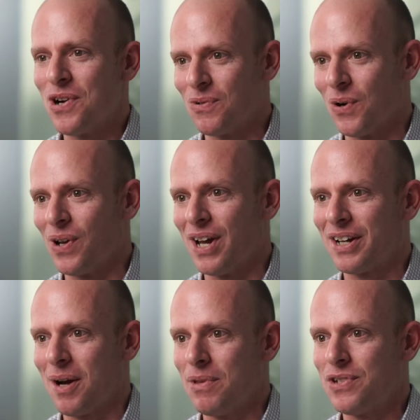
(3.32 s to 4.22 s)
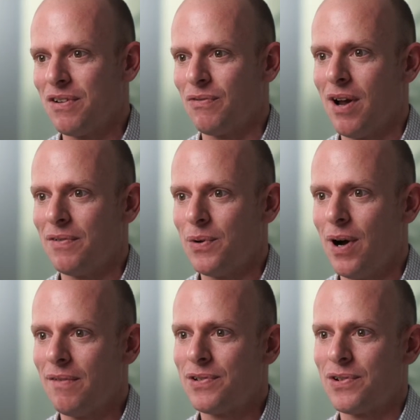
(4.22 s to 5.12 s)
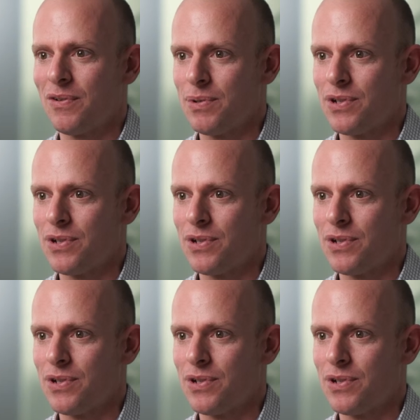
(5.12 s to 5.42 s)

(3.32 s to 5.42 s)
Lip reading: Joe Rohrlich. I'm the Chief Revenue Officer of